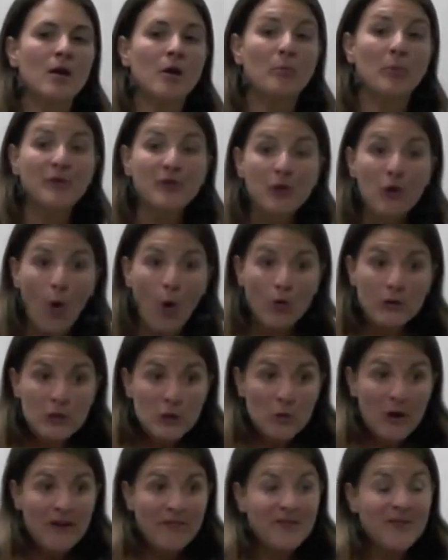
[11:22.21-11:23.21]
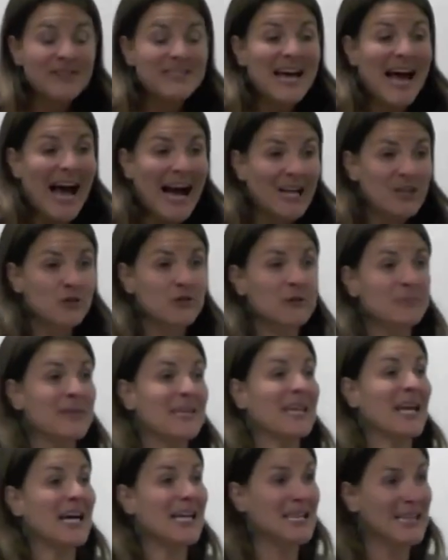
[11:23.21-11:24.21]
But the only way for it to actually
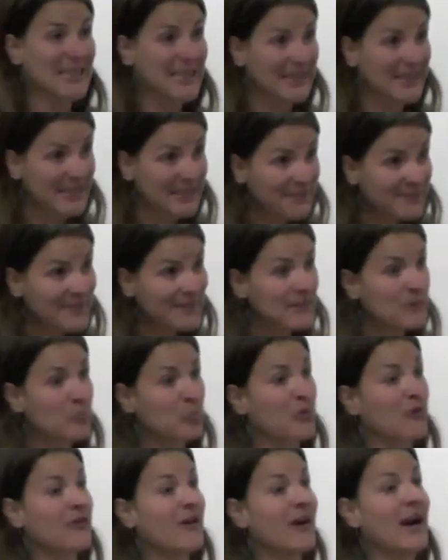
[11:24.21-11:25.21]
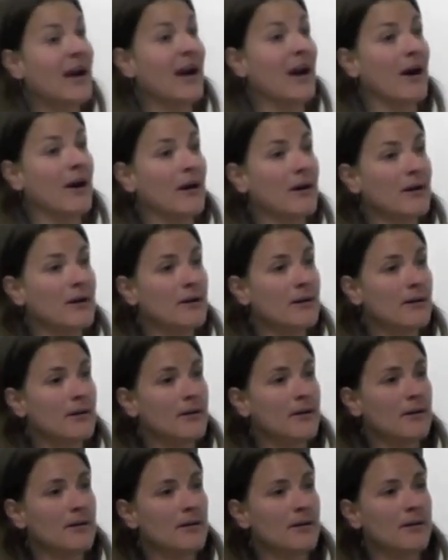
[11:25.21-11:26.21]
be a living prayer,
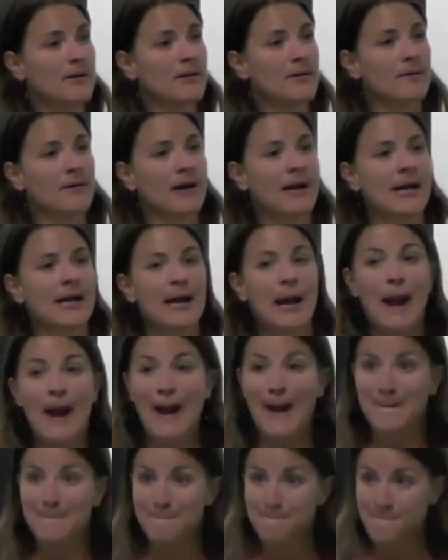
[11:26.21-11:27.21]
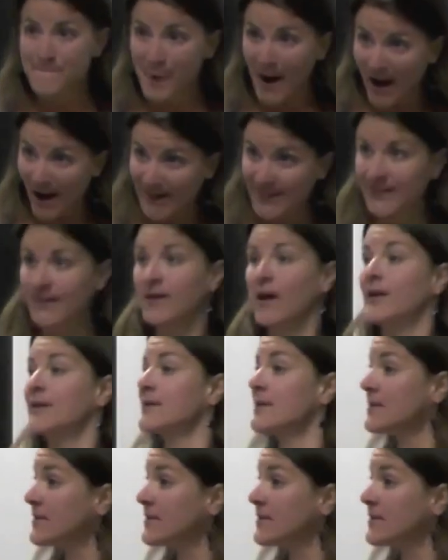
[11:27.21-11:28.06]
right, embodied on a